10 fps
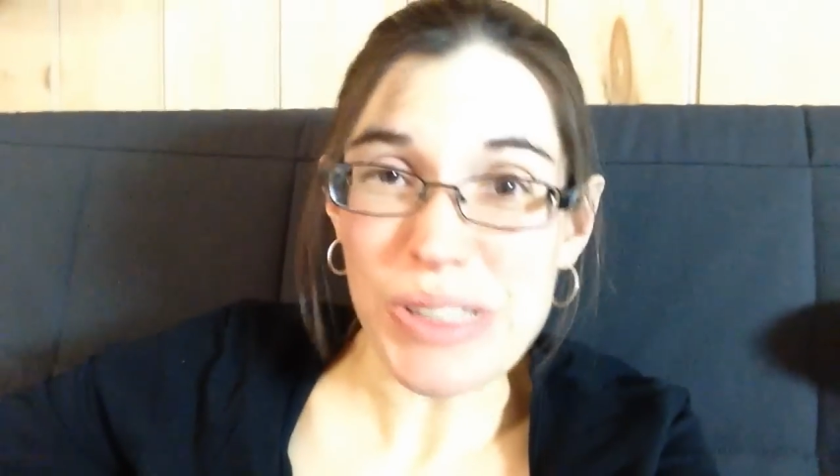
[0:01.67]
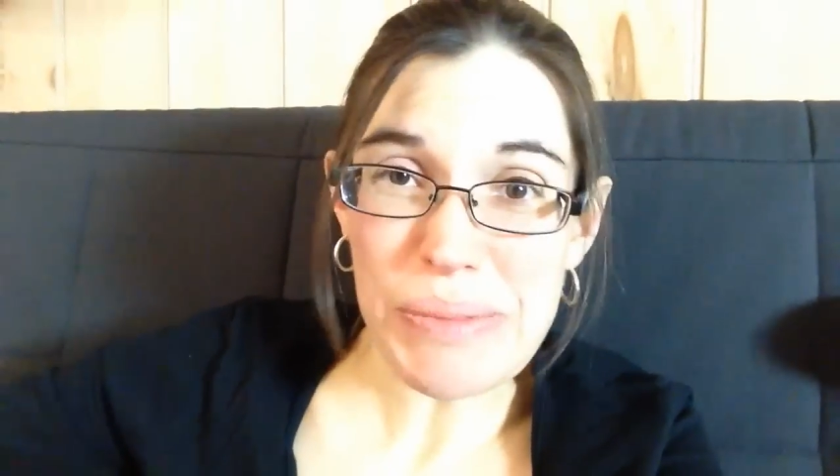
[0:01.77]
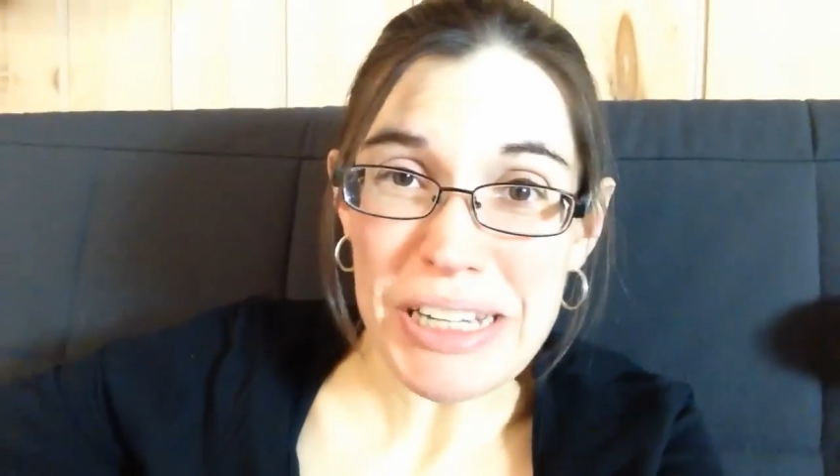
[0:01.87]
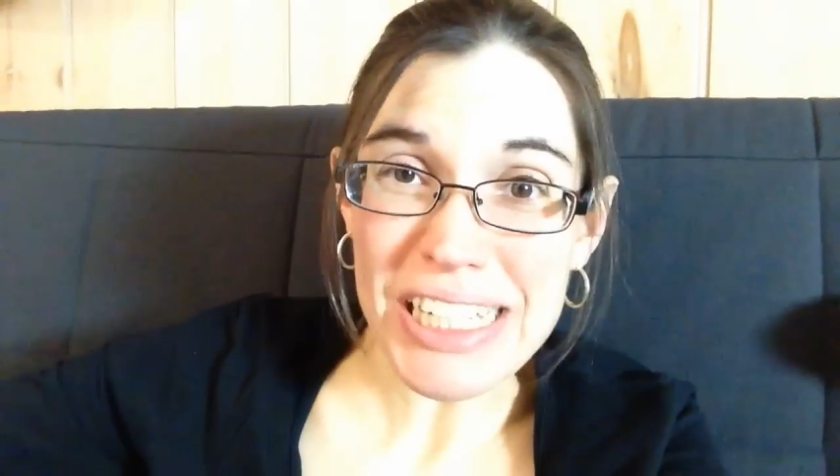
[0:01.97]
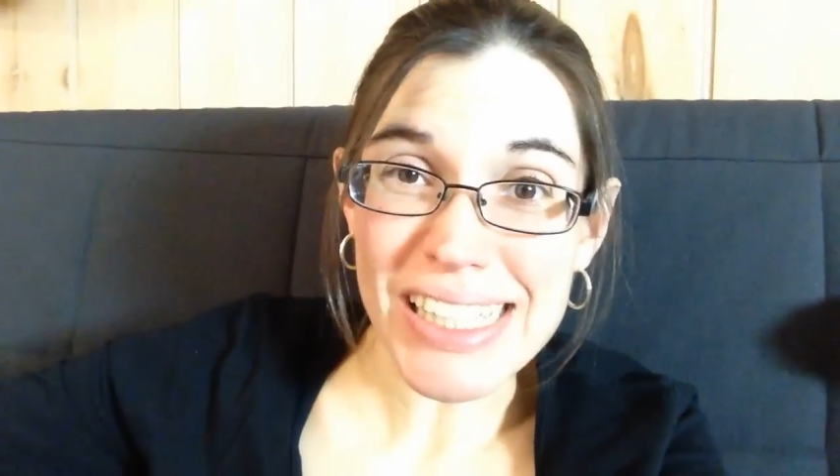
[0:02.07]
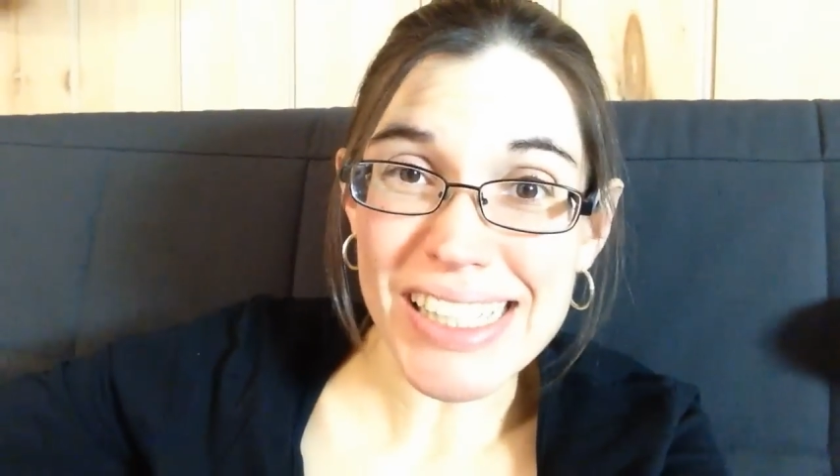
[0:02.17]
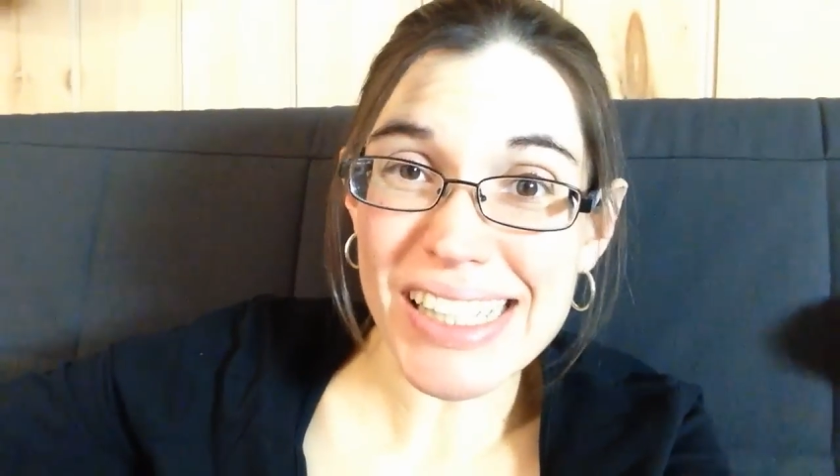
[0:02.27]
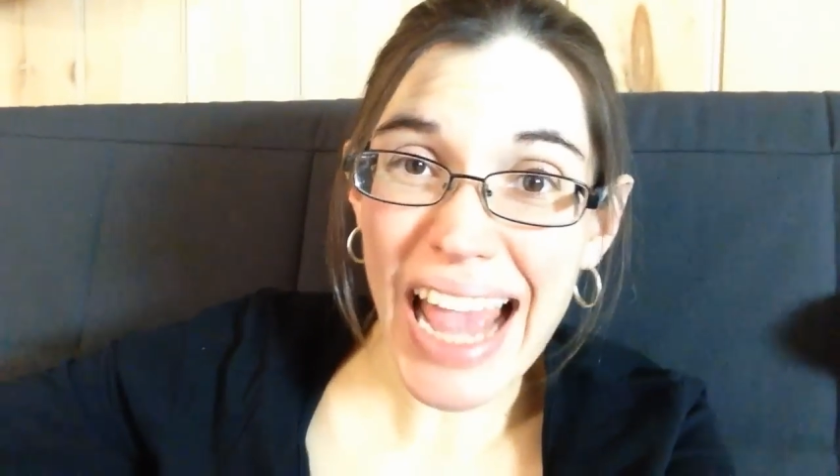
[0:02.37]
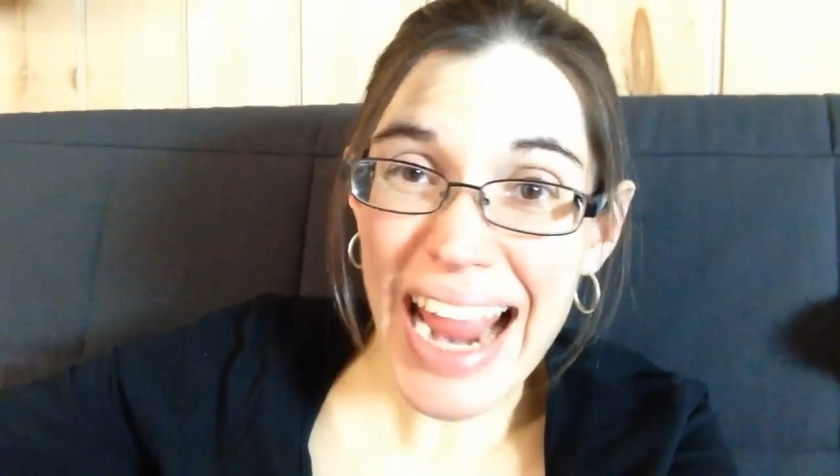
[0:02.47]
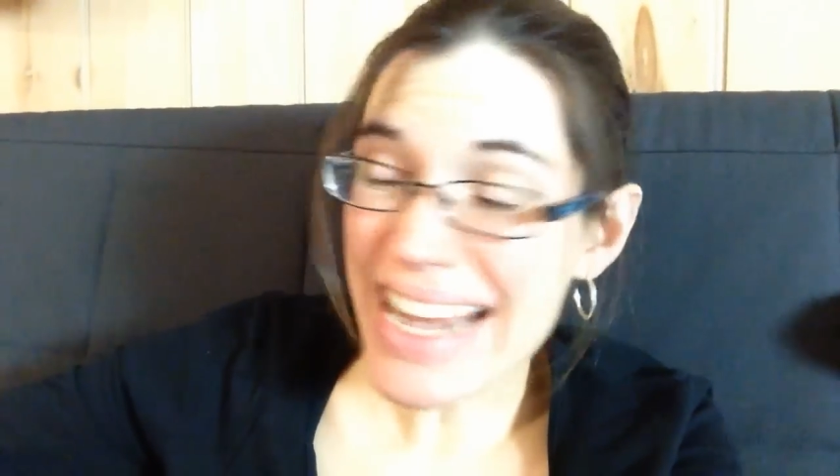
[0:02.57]
some
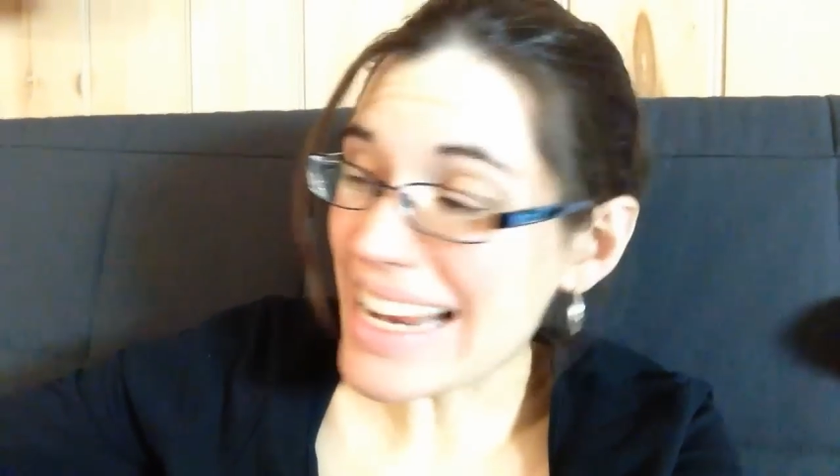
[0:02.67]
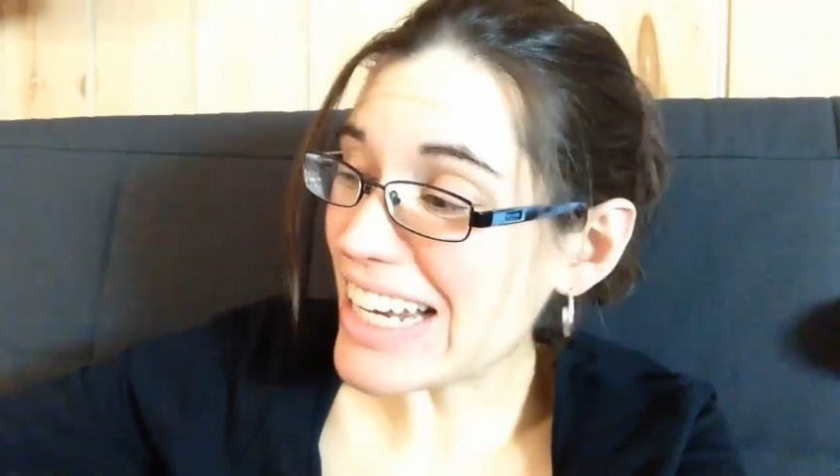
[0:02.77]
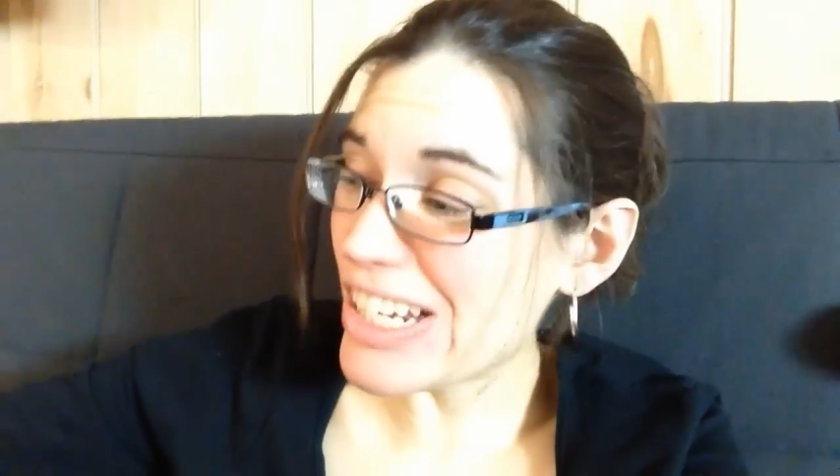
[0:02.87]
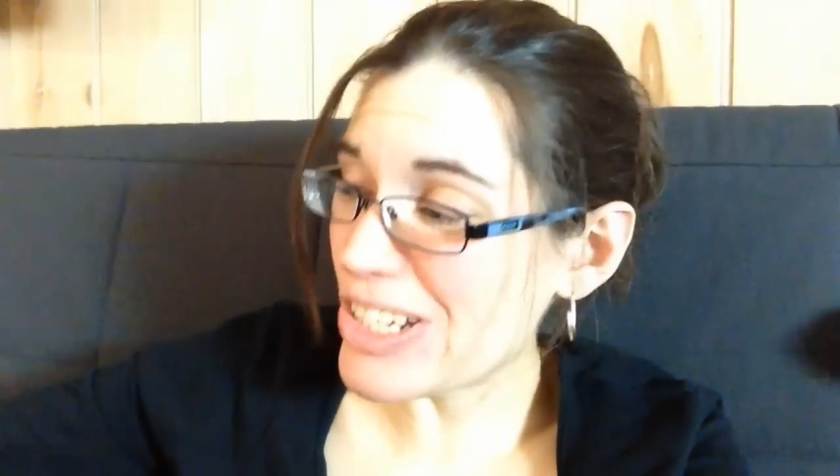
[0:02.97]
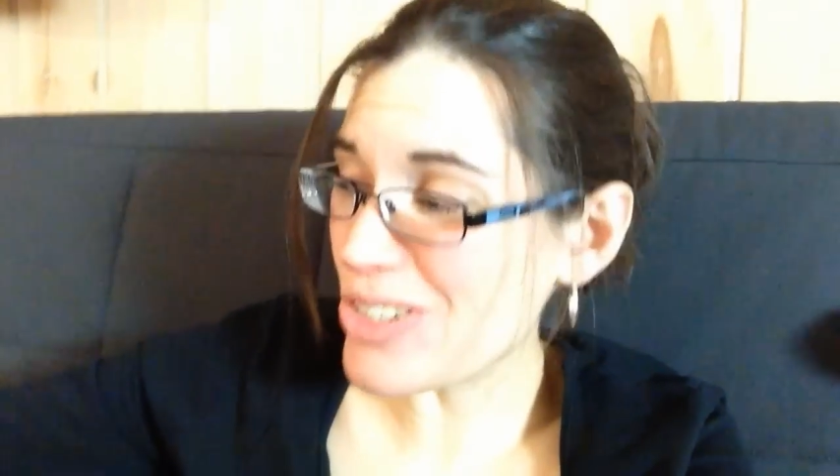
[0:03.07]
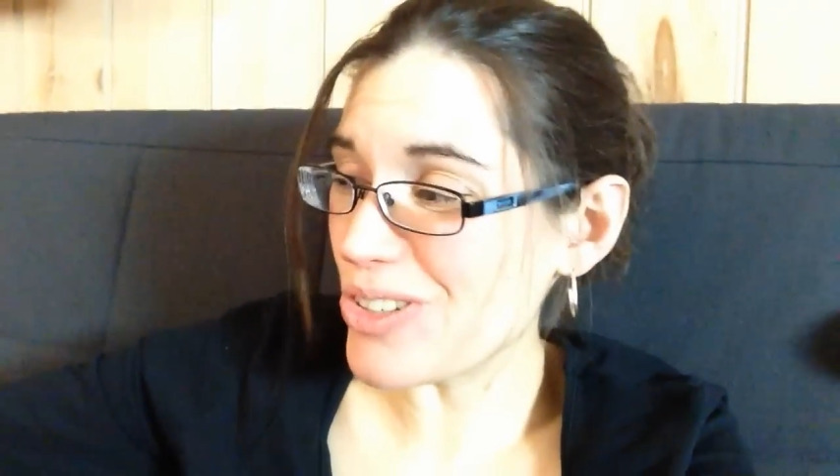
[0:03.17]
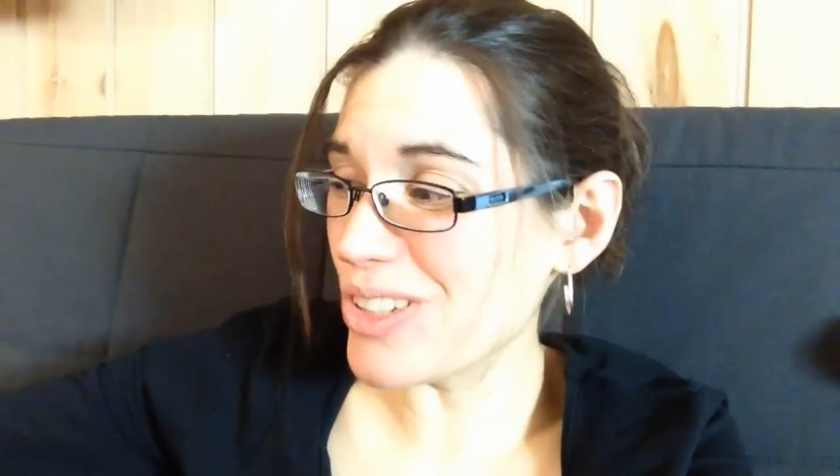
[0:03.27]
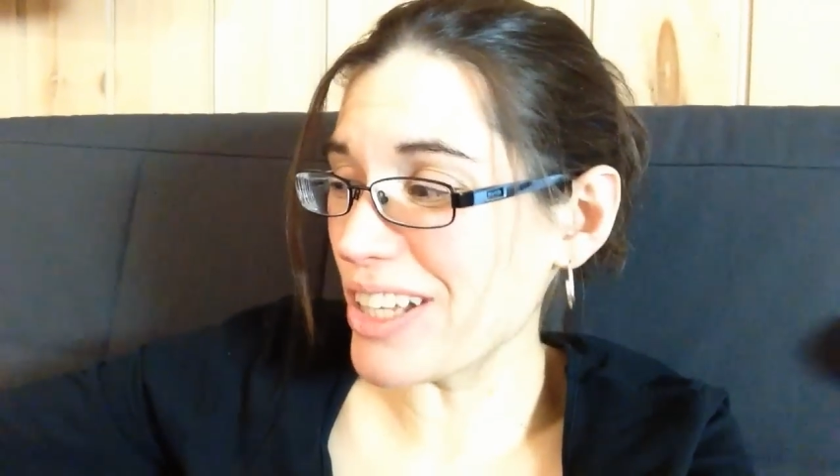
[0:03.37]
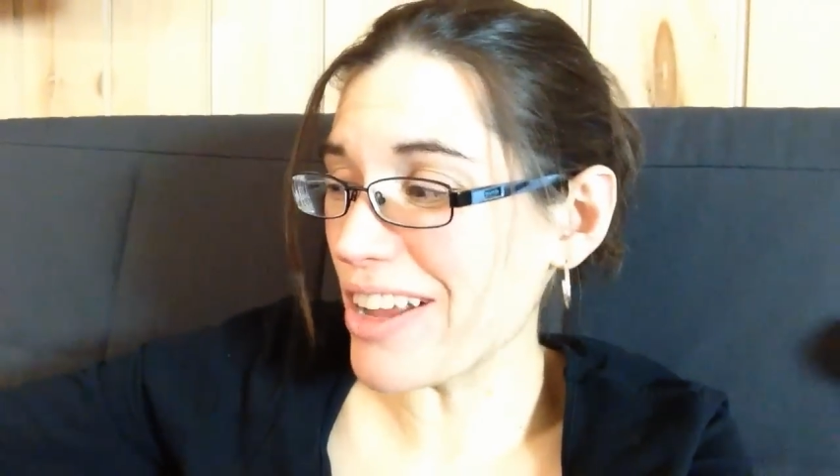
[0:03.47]
exciting news.